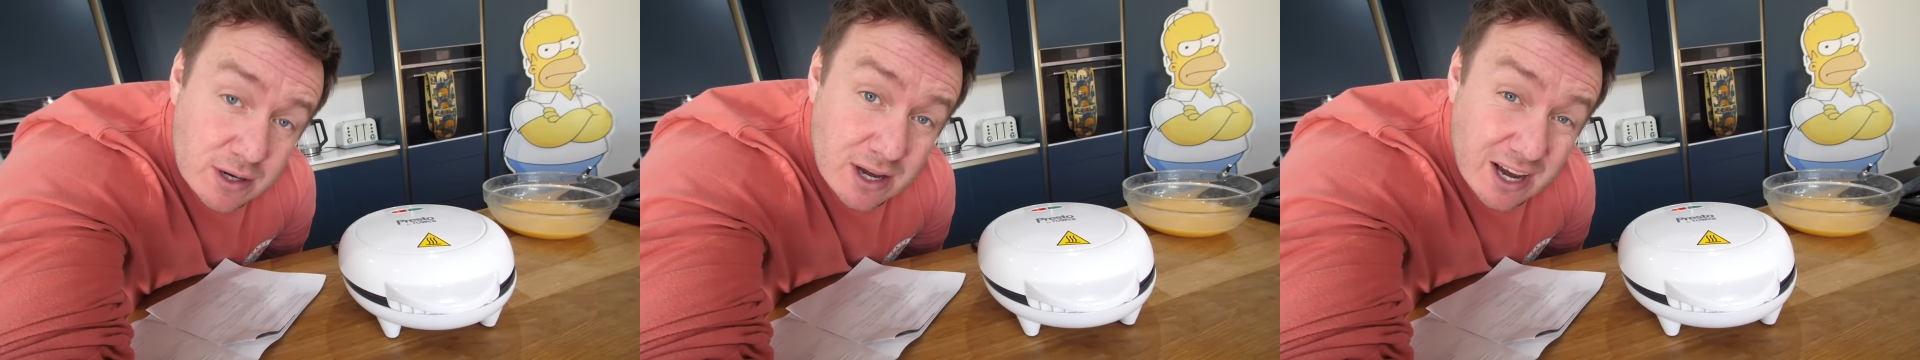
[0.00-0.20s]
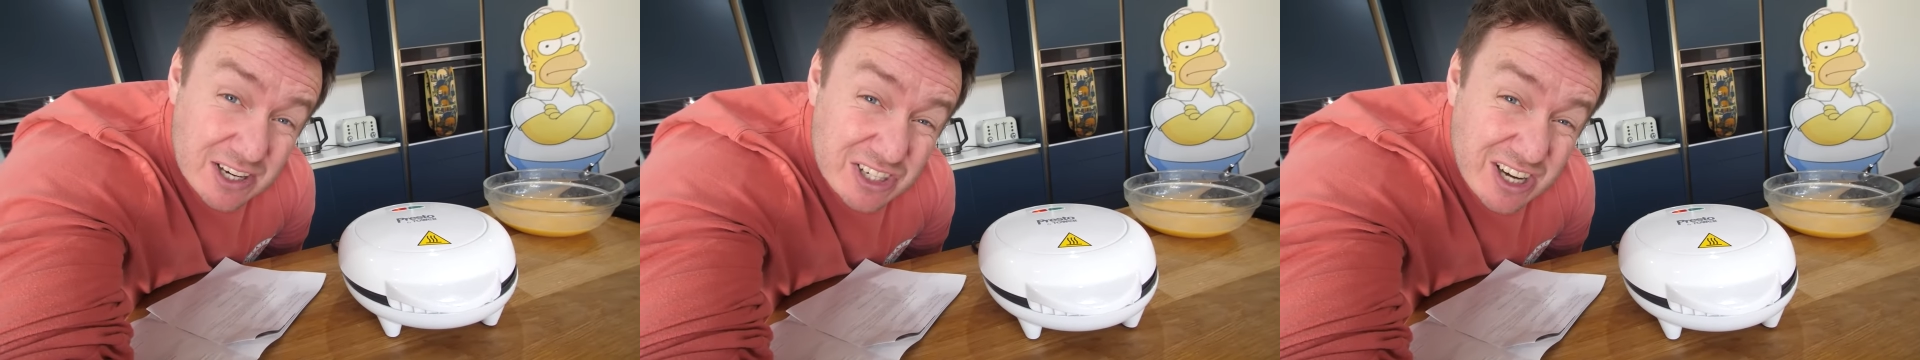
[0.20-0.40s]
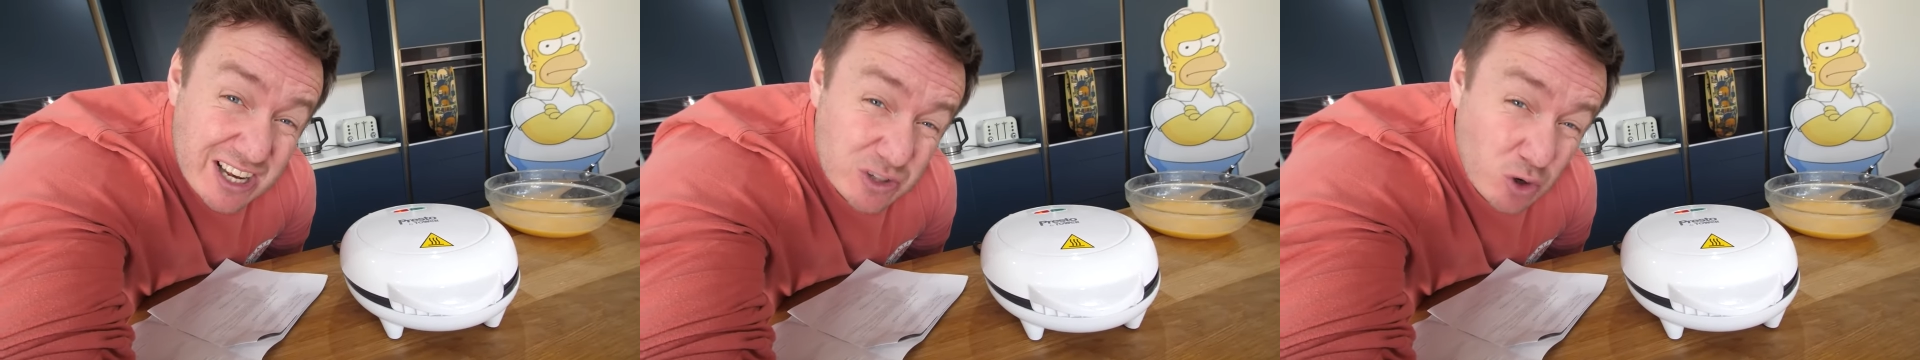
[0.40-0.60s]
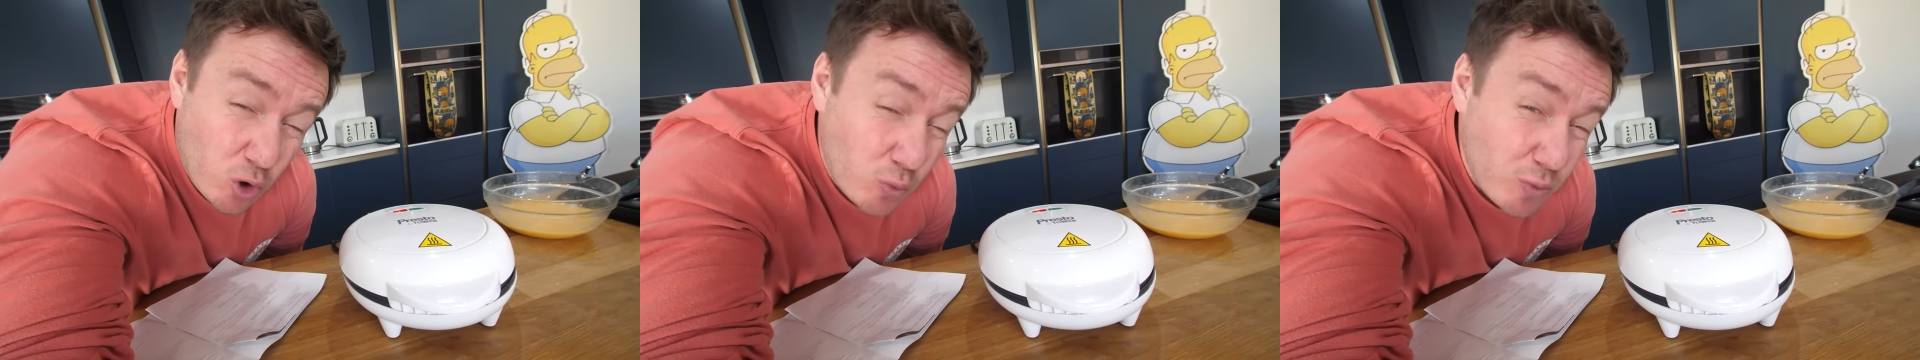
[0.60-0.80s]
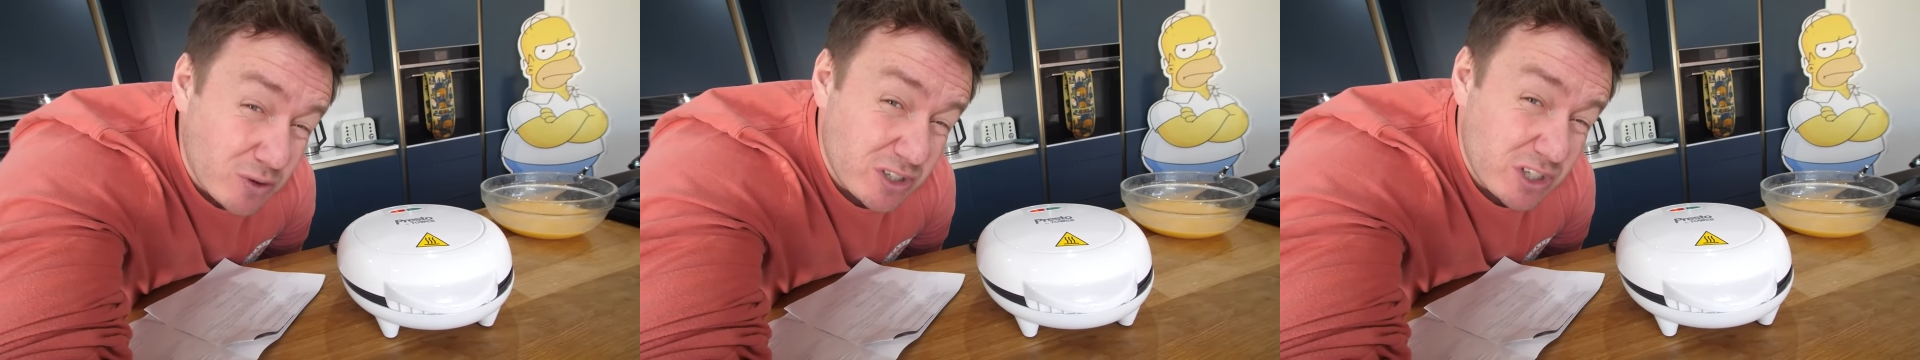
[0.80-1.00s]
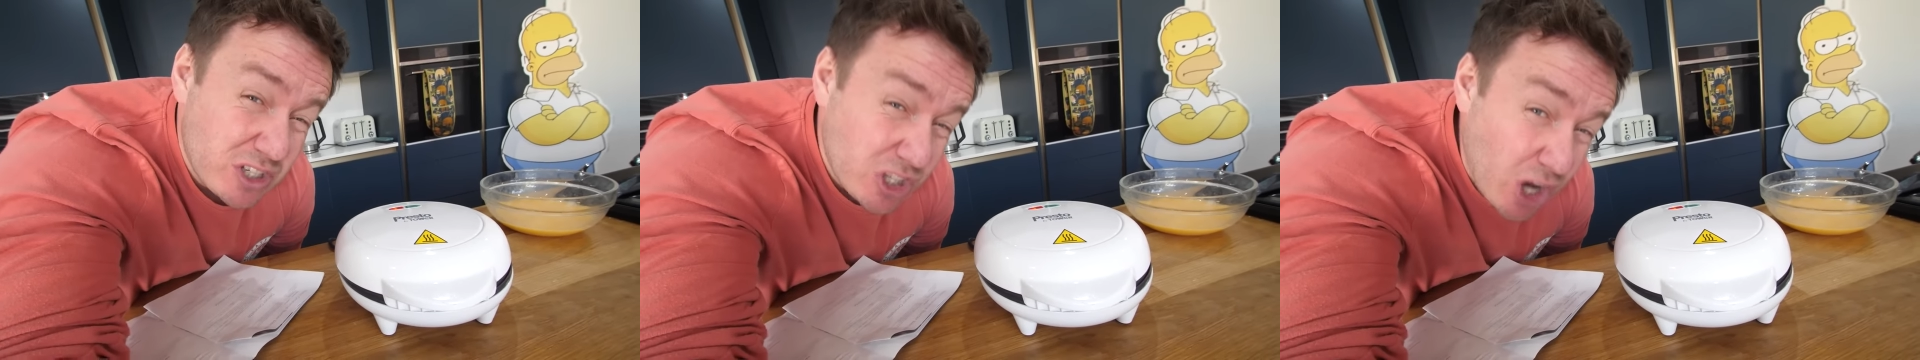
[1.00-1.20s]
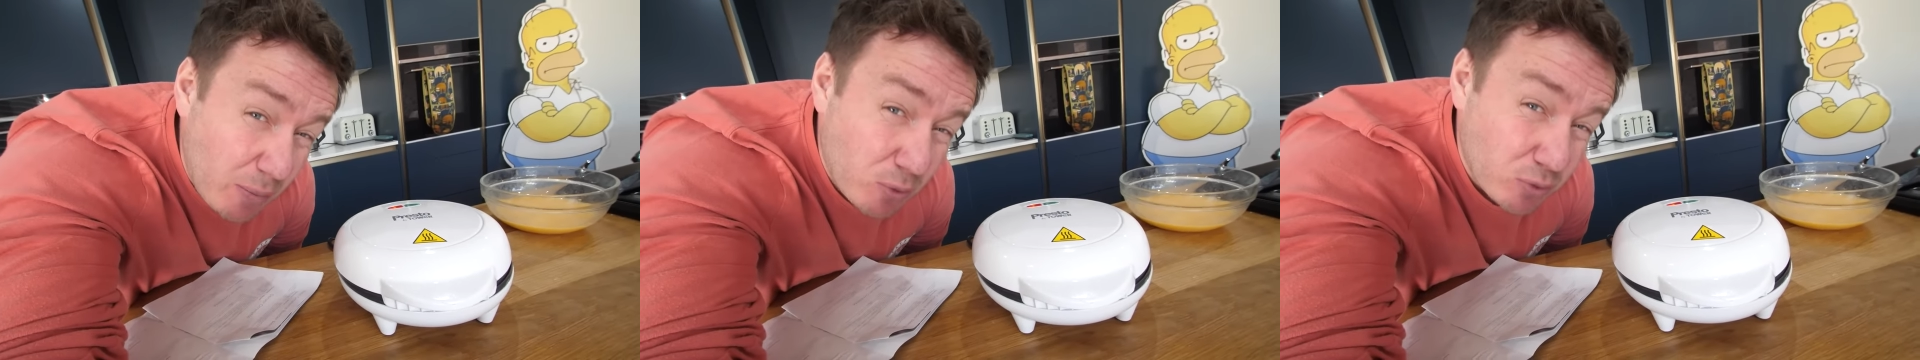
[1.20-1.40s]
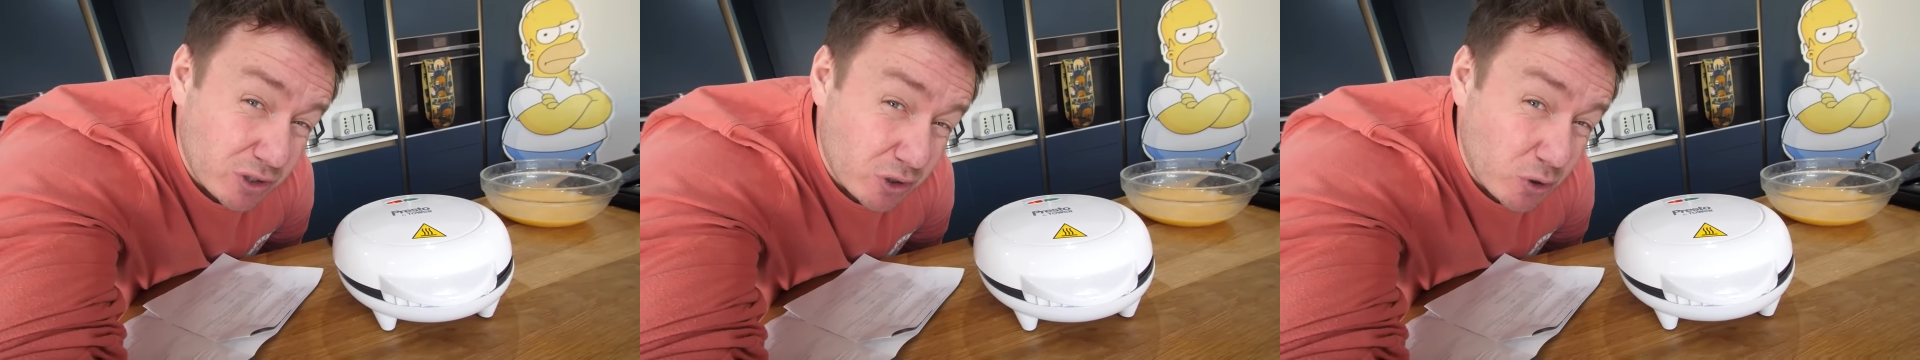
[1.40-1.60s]
actually has almost
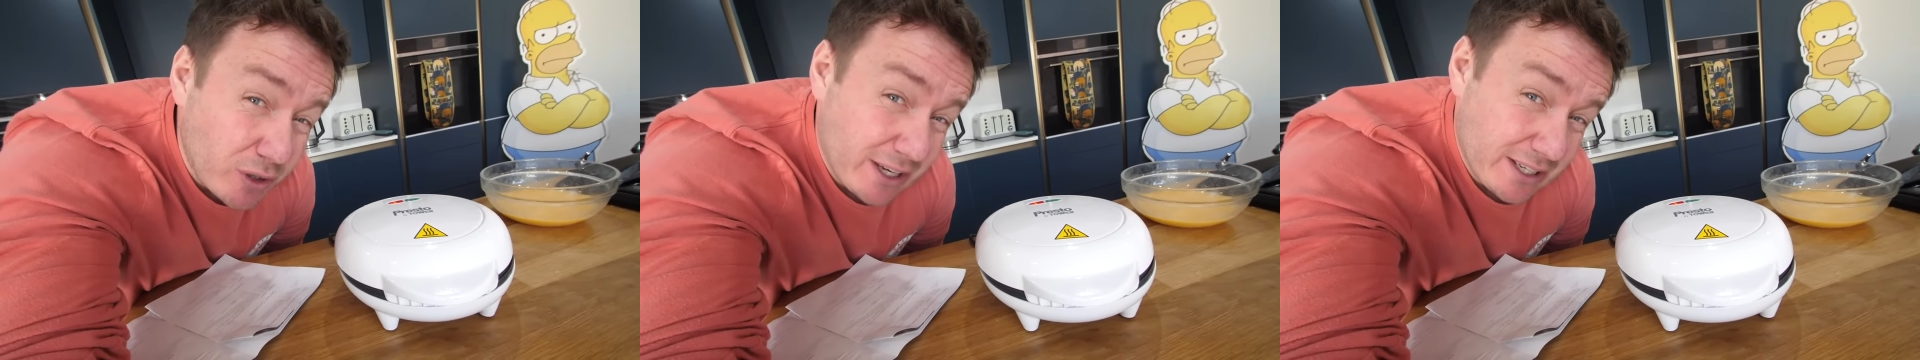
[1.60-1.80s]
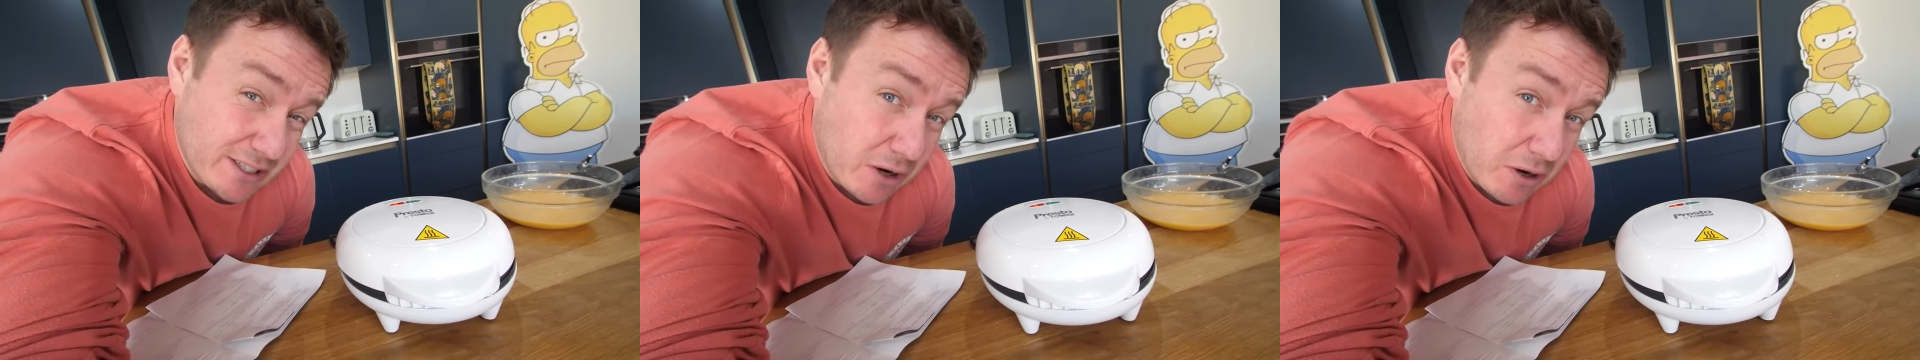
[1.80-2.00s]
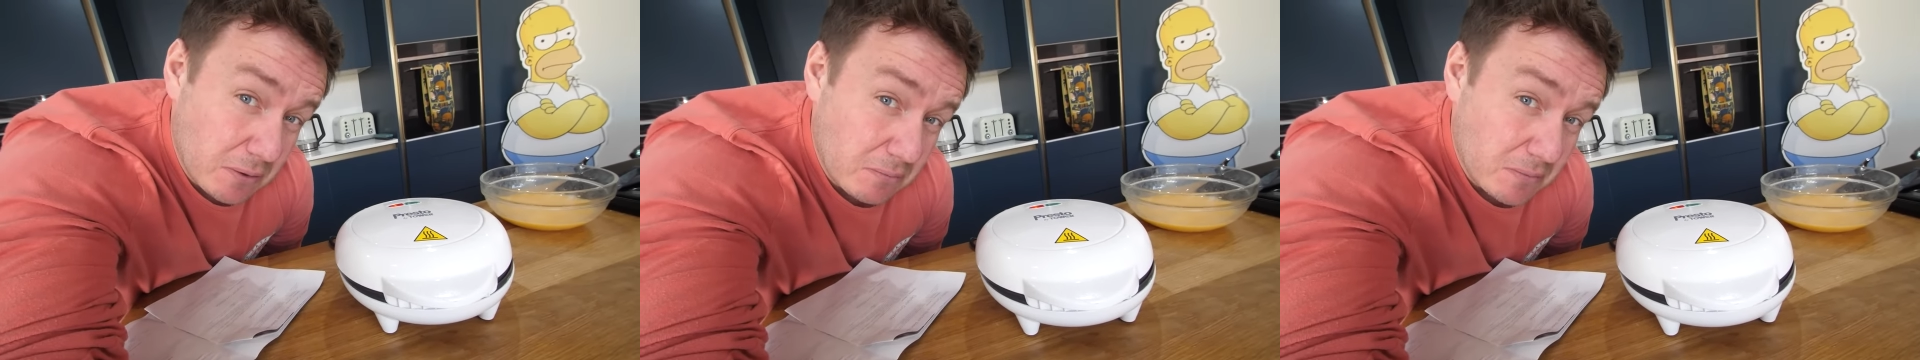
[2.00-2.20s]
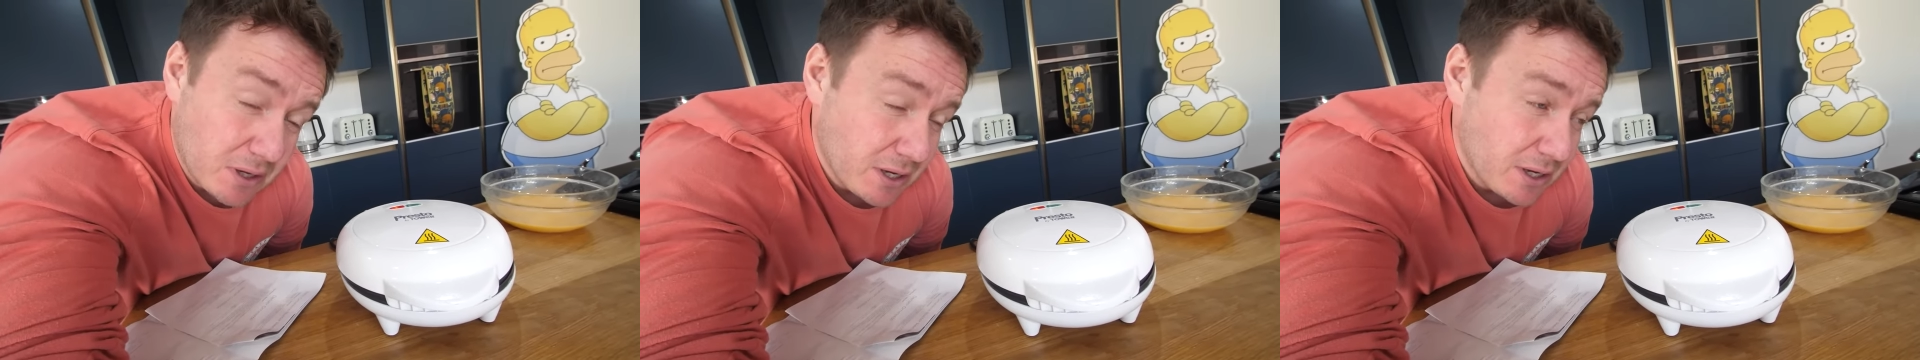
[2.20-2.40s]
double the cooking time.